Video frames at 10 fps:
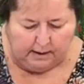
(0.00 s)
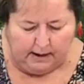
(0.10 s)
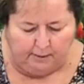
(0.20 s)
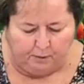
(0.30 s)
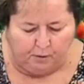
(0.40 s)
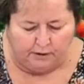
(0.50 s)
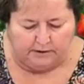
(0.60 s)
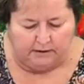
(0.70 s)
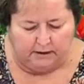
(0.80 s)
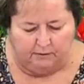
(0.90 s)
I'm going to
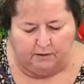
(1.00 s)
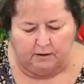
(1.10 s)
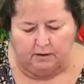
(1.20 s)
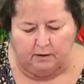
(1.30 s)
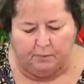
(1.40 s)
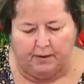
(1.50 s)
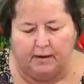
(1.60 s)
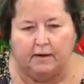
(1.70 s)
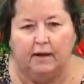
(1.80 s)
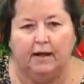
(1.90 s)
leave a little
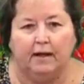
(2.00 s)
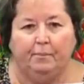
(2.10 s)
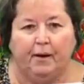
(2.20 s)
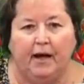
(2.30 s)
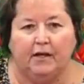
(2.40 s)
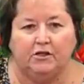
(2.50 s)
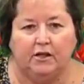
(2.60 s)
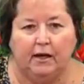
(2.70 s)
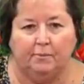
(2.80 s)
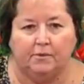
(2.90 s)
bit like a pie
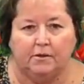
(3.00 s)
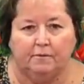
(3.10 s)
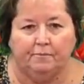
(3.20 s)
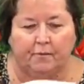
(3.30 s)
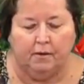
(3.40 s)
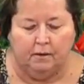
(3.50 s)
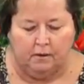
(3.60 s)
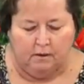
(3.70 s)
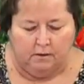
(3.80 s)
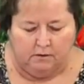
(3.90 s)
shaped.
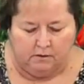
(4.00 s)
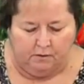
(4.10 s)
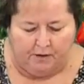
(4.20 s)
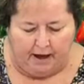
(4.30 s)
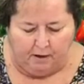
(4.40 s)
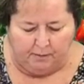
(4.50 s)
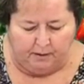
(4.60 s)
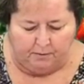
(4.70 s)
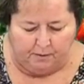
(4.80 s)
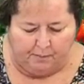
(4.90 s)
So that'll be
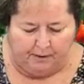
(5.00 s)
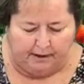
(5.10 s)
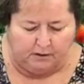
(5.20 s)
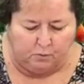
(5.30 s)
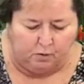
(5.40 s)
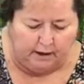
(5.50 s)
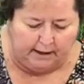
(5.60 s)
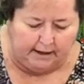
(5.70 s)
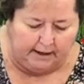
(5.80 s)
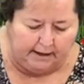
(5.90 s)
the place where I
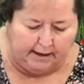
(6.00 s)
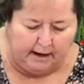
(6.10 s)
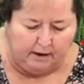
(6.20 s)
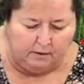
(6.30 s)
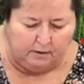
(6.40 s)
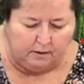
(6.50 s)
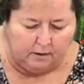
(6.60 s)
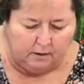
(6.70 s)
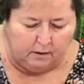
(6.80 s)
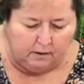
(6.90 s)
cut it out.
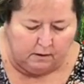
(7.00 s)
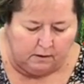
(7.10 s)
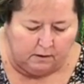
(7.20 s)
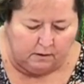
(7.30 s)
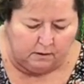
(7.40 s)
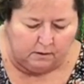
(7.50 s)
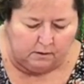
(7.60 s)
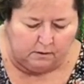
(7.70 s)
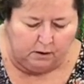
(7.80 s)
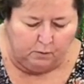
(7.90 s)

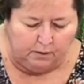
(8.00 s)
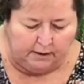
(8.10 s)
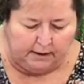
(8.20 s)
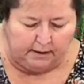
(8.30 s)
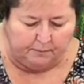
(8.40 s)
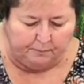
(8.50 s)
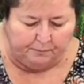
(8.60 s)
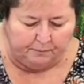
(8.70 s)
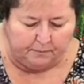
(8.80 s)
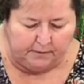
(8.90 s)
So when I
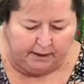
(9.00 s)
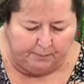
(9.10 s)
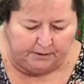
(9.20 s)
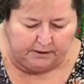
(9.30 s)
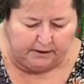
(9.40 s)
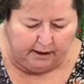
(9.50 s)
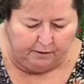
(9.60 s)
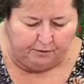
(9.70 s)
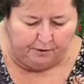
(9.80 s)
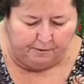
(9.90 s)
tape it
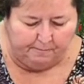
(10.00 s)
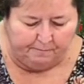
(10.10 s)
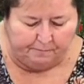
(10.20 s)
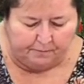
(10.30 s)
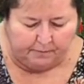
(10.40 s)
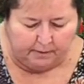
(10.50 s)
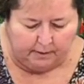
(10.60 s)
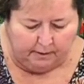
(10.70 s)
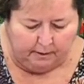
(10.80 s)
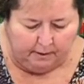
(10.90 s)
together,
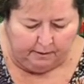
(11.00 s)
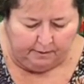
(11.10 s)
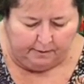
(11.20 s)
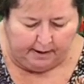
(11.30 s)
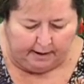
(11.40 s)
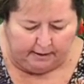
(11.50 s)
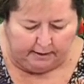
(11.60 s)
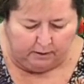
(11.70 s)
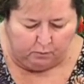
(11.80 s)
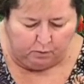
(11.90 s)
that
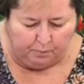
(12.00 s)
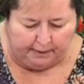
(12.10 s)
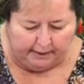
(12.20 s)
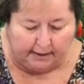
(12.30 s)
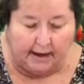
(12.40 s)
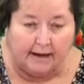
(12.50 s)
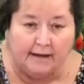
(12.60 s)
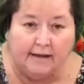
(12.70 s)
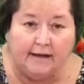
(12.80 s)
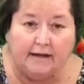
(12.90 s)
it will be kind of
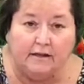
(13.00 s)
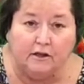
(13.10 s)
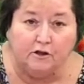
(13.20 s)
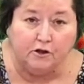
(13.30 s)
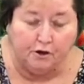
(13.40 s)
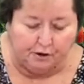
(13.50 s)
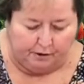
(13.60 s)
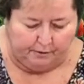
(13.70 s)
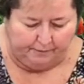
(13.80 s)
like a little circle.